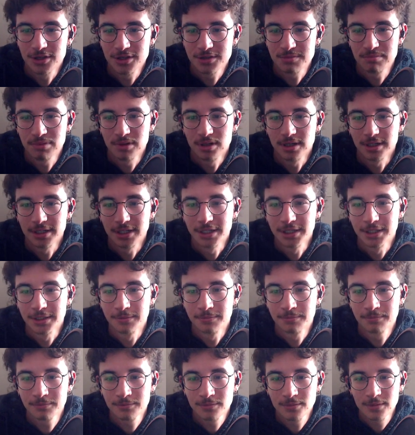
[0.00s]
this
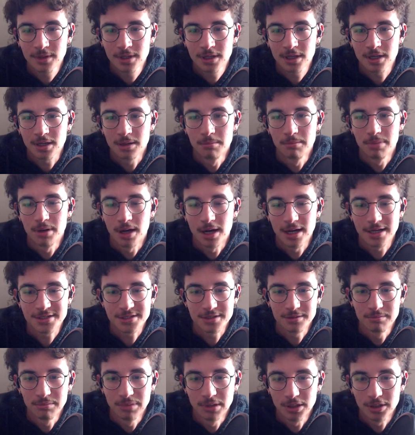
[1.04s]
plugin,
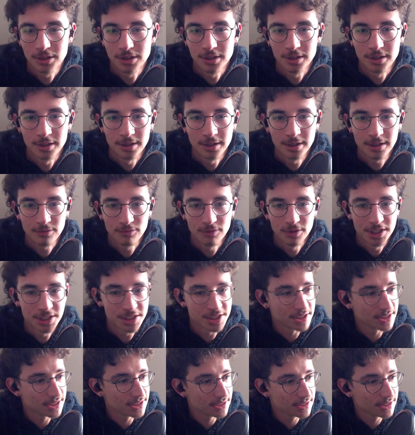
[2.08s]
Composite Blur,
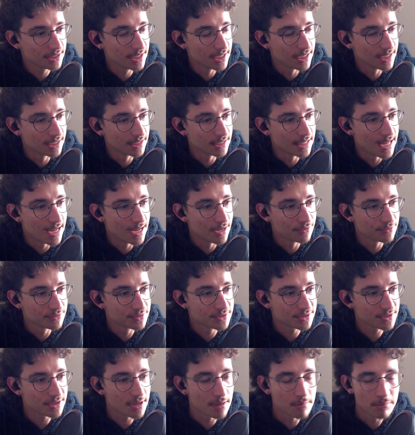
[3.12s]
which it
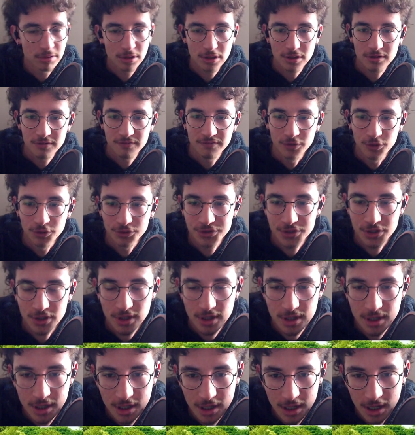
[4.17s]
allows a blur
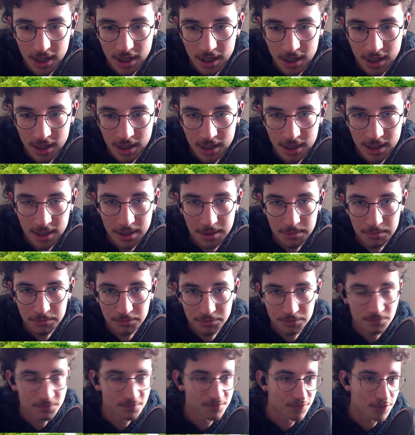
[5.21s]
filter um,
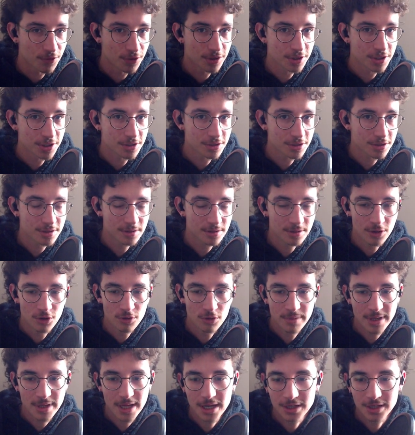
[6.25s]
for your
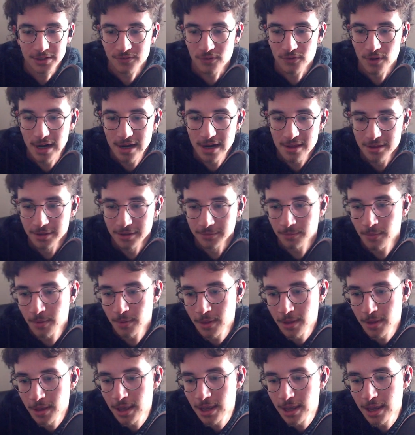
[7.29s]
OBS, for anything.
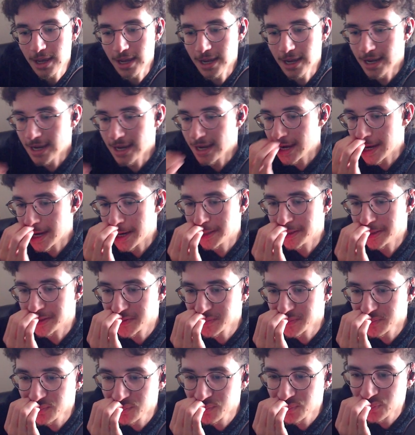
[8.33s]
And
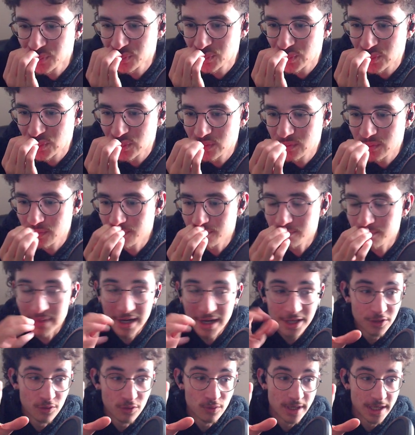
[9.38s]
by
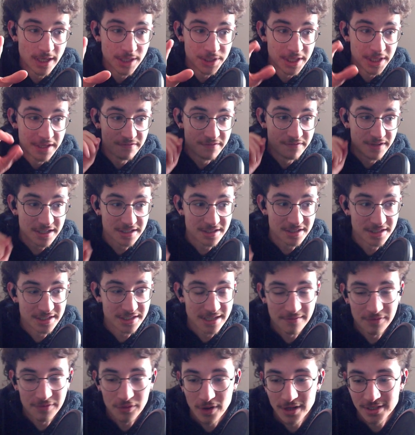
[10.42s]
the way, they fixed this
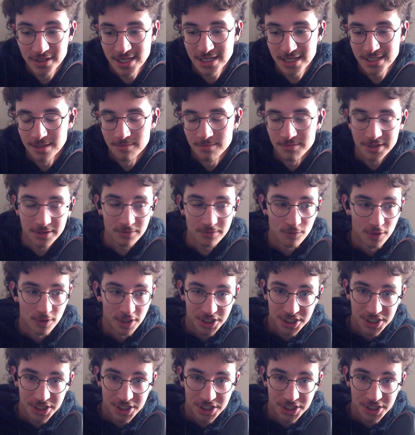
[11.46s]
after I said something, which